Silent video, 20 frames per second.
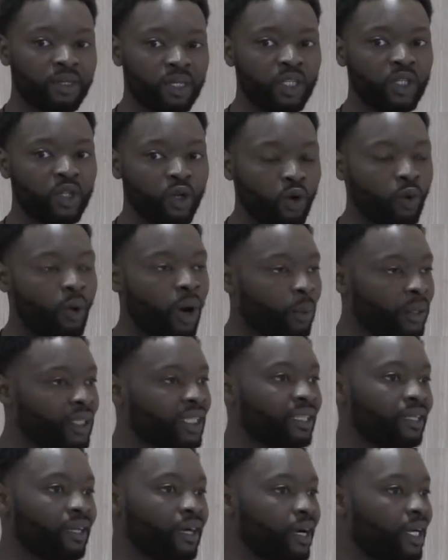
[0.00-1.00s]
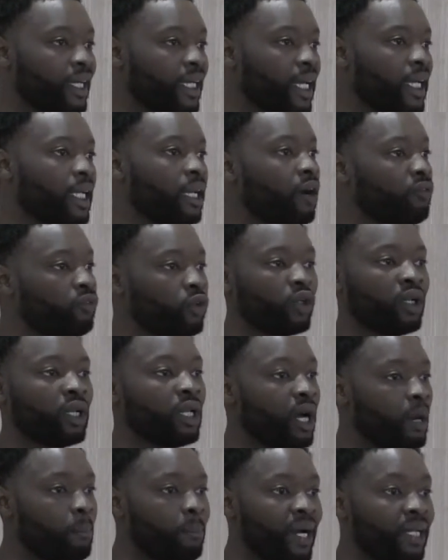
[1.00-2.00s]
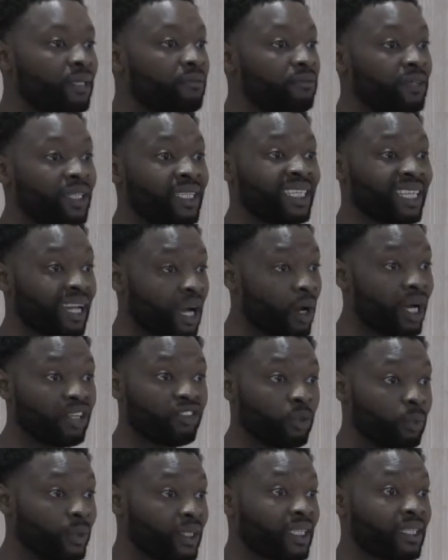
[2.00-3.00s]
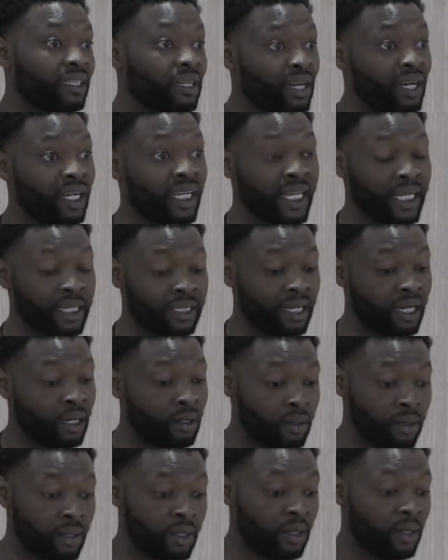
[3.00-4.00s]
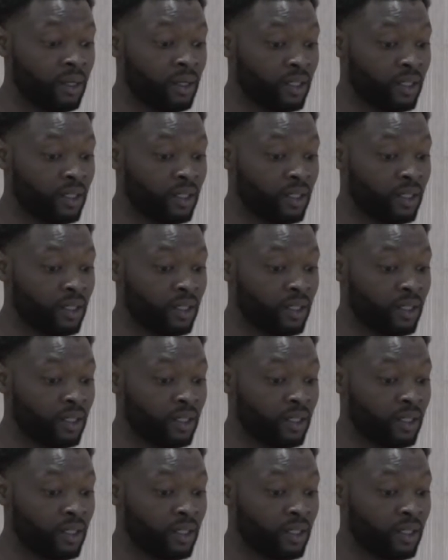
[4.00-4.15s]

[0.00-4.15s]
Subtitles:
you know, I want to start again. I've done a lot of bad things now. I actually want to start again now.